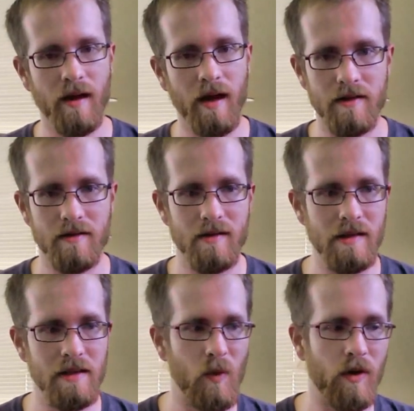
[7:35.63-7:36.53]
as
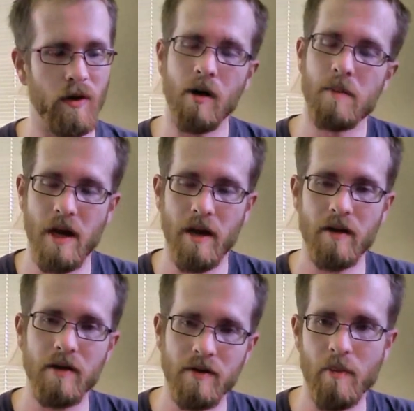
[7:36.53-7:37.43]
these more
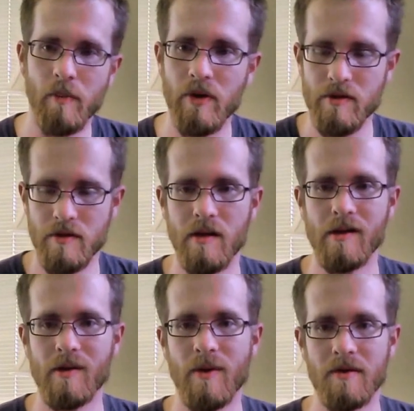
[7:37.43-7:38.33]
objective kind of personality
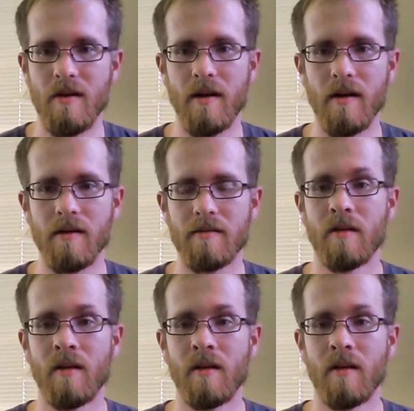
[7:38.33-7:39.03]
questionnaires.